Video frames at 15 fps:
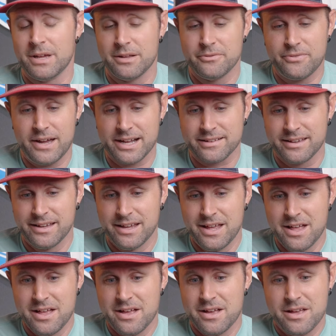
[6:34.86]
In fact,
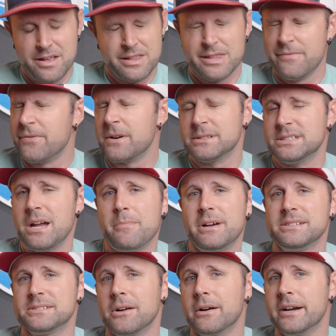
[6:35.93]
the first time
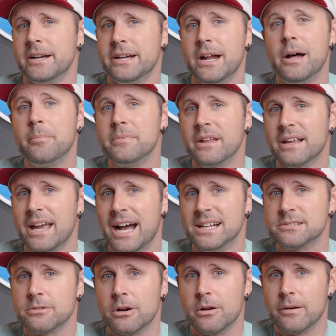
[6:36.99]
I started it up, the
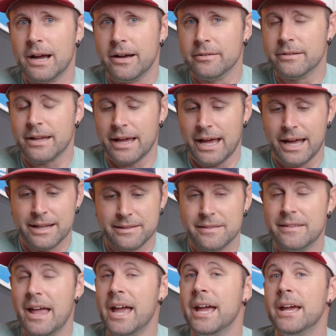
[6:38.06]
cats were around
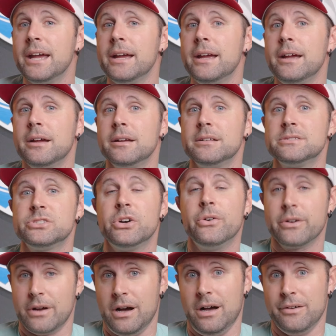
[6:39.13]
and they
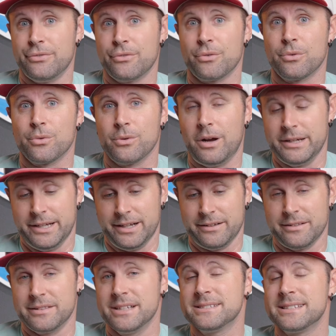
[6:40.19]
took off
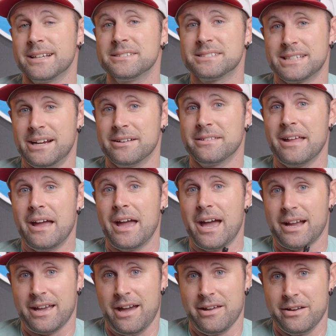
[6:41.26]
running. This thing scared the
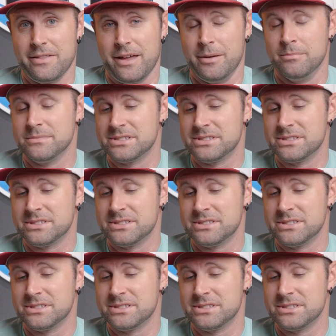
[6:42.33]
heck out of them.